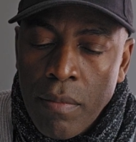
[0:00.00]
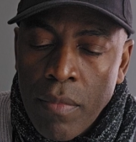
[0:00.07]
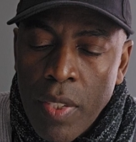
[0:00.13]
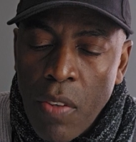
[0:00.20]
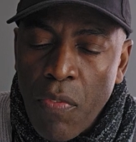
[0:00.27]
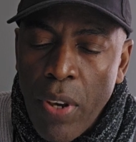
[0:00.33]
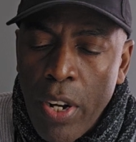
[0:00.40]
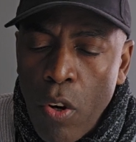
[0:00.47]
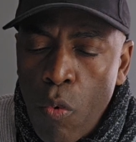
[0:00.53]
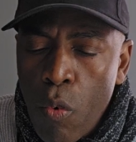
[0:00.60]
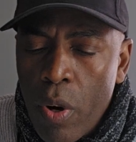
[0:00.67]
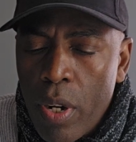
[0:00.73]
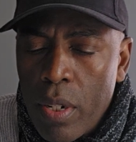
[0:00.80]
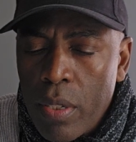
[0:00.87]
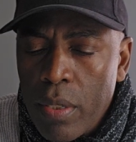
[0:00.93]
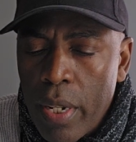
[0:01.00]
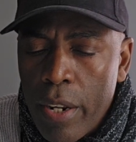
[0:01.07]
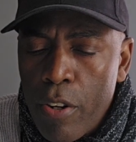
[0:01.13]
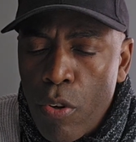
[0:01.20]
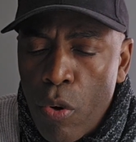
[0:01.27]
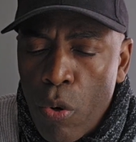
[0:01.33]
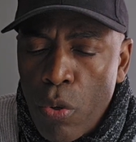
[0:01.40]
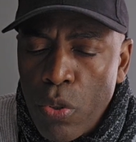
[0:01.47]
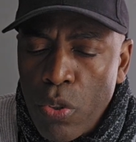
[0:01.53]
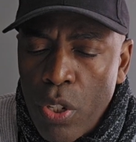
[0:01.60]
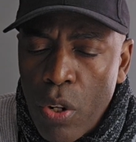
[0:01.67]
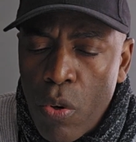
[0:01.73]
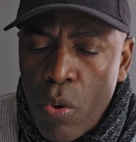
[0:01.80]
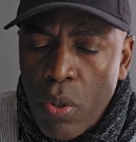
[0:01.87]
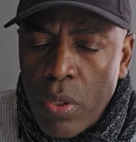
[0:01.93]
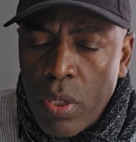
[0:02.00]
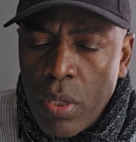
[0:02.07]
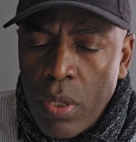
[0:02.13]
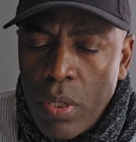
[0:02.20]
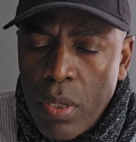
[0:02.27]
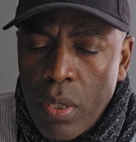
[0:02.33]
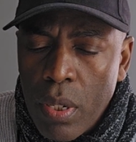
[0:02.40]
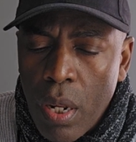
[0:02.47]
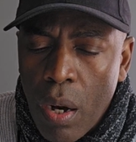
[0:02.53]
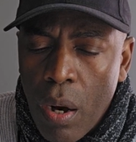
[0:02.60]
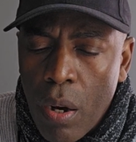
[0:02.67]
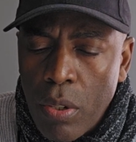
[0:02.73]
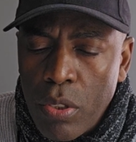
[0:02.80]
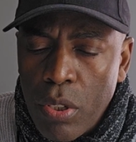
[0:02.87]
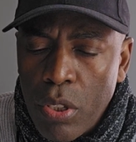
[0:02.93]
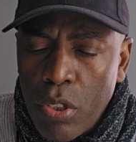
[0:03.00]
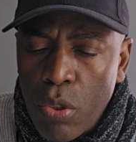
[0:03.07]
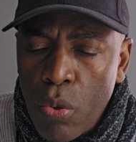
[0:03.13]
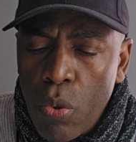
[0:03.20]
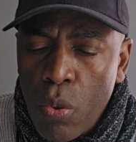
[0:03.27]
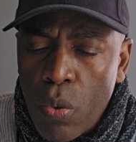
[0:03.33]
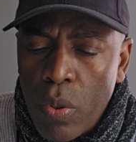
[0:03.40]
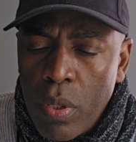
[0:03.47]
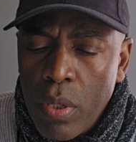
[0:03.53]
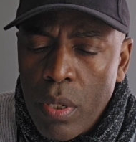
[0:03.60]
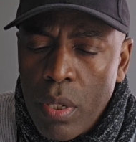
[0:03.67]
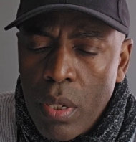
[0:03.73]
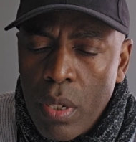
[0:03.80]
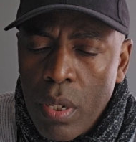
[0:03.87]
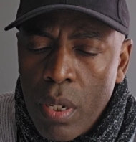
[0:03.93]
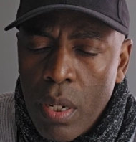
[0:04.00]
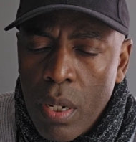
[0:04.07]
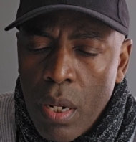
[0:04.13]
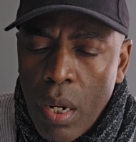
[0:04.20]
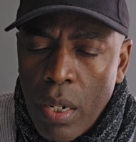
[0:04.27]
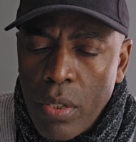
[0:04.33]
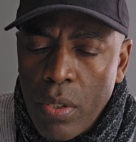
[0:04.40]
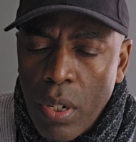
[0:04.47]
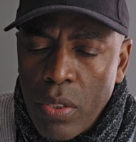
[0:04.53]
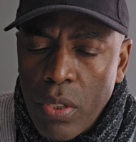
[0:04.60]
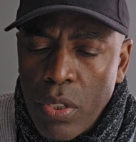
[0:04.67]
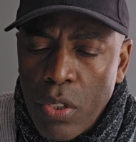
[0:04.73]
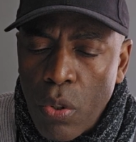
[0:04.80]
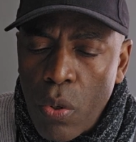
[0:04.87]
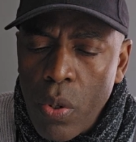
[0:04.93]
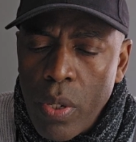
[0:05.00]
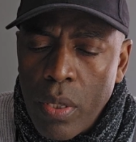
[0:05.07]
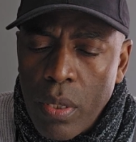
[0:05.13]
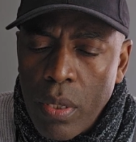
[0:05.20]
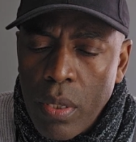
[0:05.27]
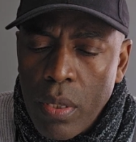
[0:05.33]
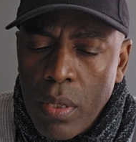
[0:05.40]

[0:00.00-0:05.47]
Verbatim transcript: If anyone then knows the good they ought to do and doesn't do it.